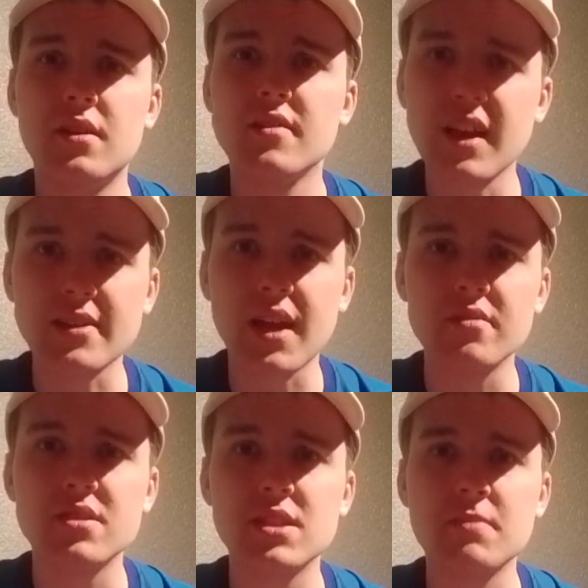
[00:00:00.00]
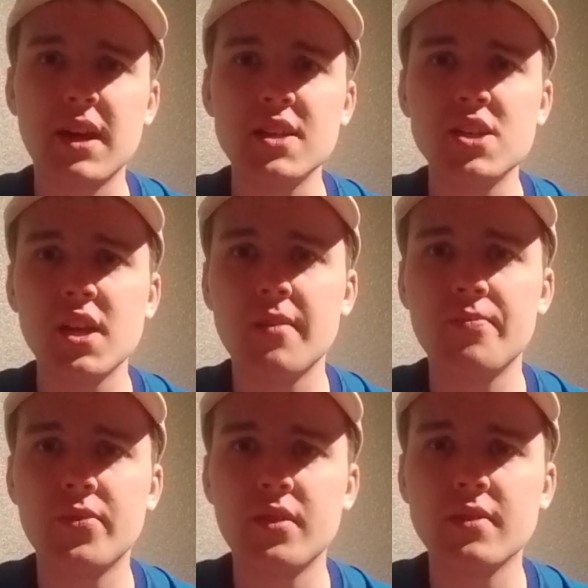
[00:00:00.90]
Is that down to the manager?
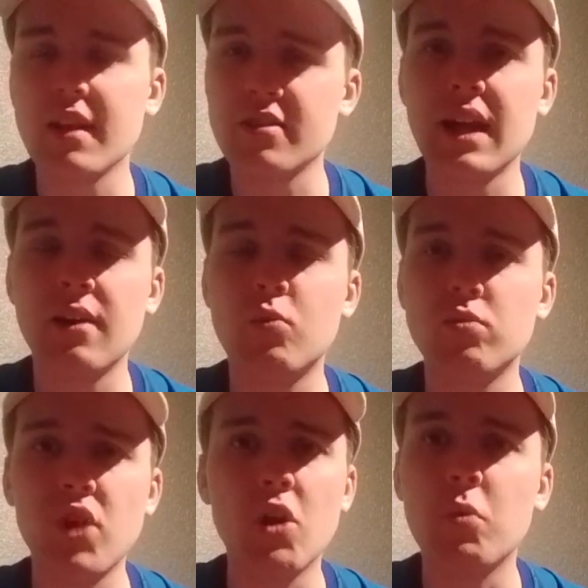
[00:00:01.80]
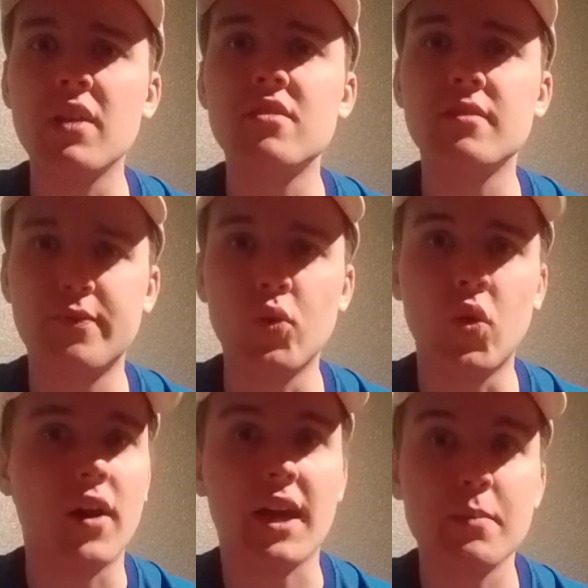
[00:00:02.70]
That's now no wins in
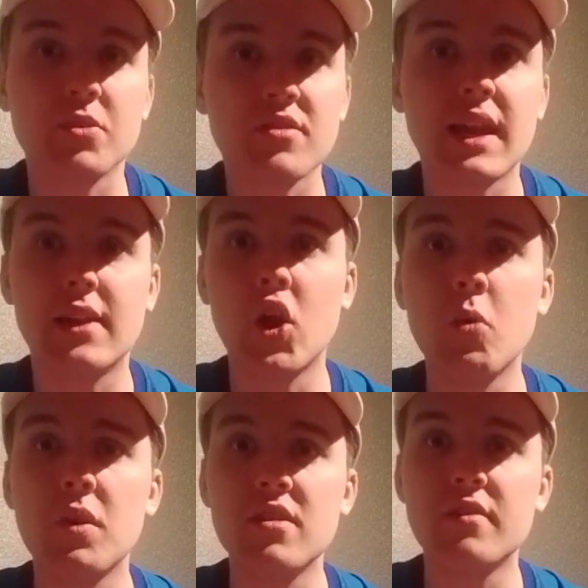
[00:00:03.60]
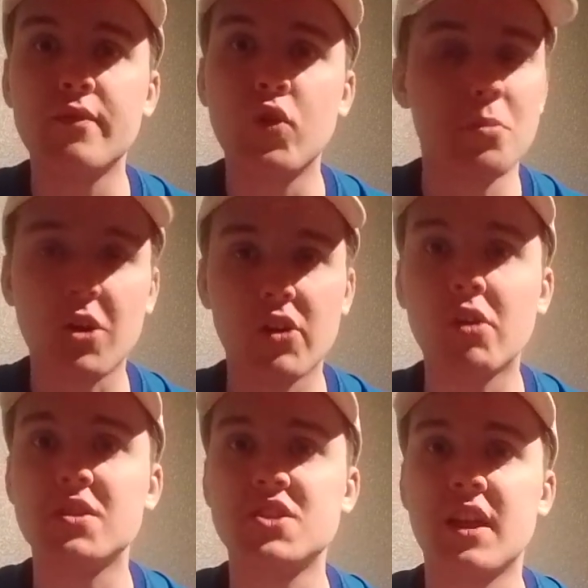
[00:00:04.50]
4. I keep on saying no wins in 4. We've got
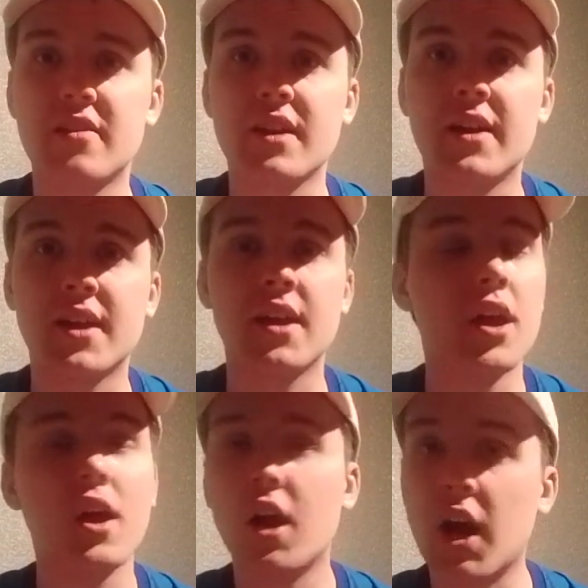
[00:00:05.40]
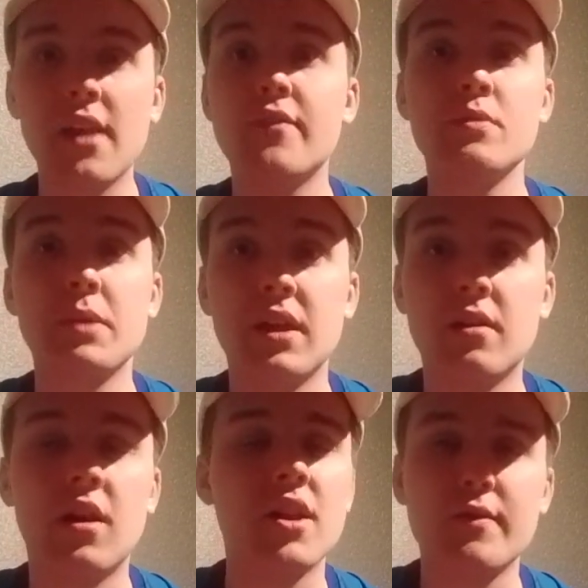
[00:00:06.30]
Norwich next Saturday. I don't
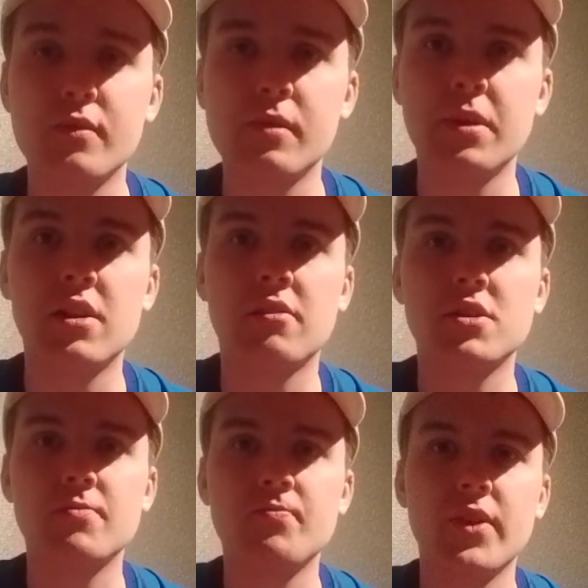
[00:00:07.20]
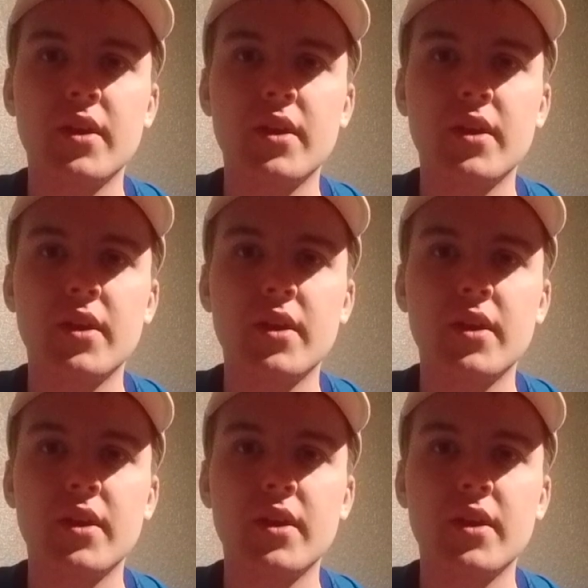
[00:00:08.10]
think we'll beat Norwich.